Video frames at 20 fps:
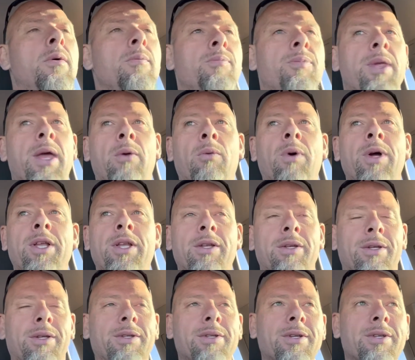and
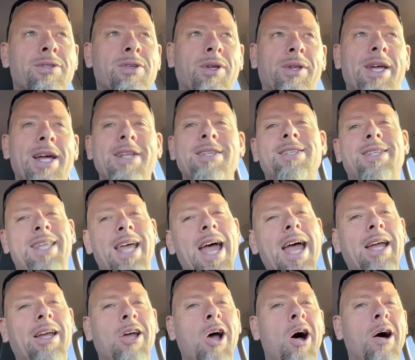when, so that's
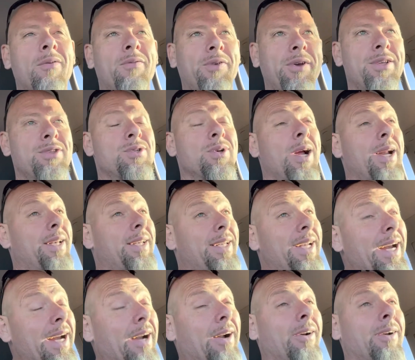that confidence right
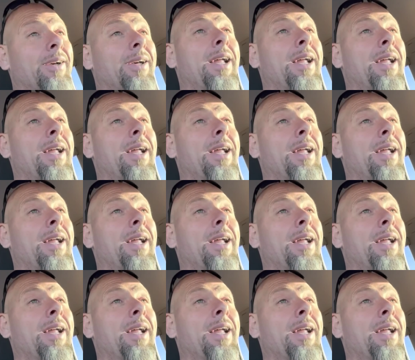there.